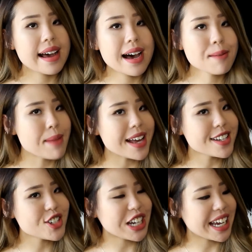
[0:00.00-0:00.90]
I'm
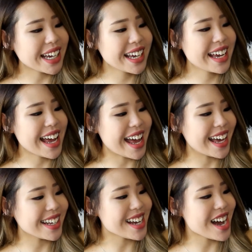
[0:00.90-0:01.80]
managing,
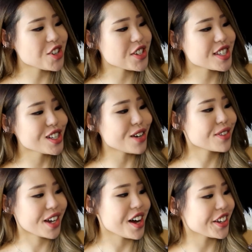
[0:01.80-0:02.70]
and I just love
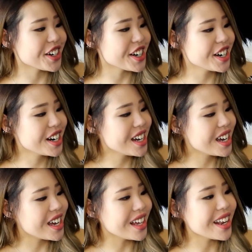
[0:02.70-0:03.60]
the color.
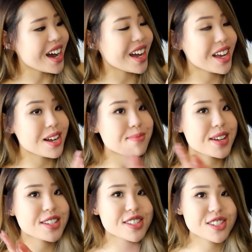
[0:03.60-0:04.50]
And I
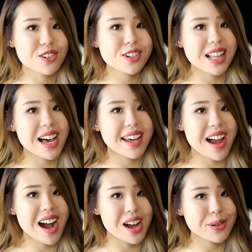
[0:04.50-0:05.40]
am so
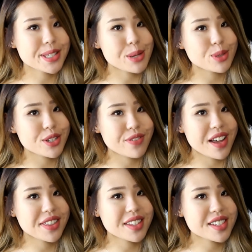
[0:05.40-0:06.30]
glad I was able to
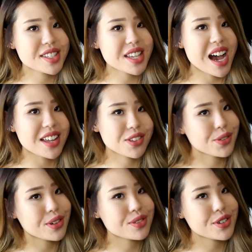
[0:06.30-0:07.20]
find this at the
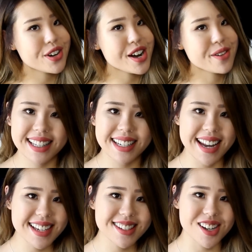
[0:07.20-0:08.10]
thrift store.
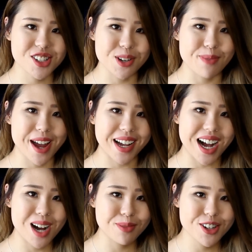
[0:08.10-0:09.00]
next Longchamp bag
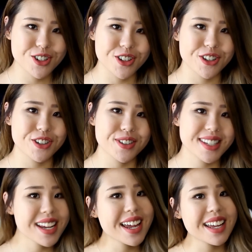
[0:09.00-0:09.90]
I'm going to show you
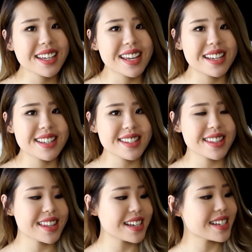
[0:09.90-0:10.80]
today is
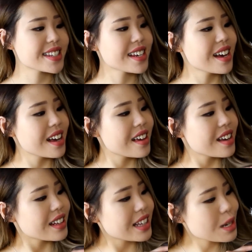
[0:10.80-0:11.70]
this
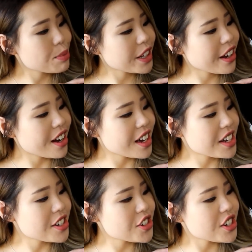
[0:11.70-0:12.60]
Le
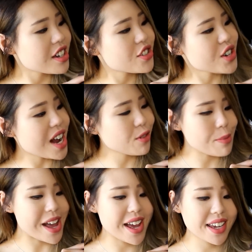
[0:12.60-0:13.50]
Pliage travel
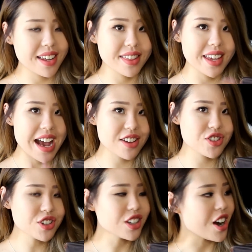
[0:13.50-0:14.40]
bag in the
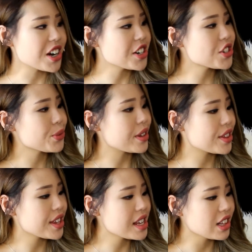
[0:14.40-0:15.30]
extra large with
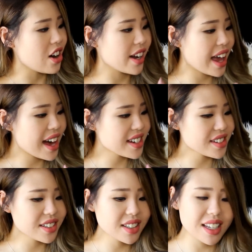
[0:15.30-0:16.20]
the long
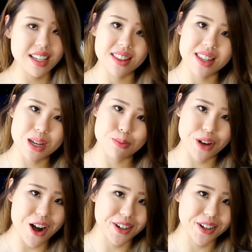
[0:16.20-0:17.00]
handle in the brown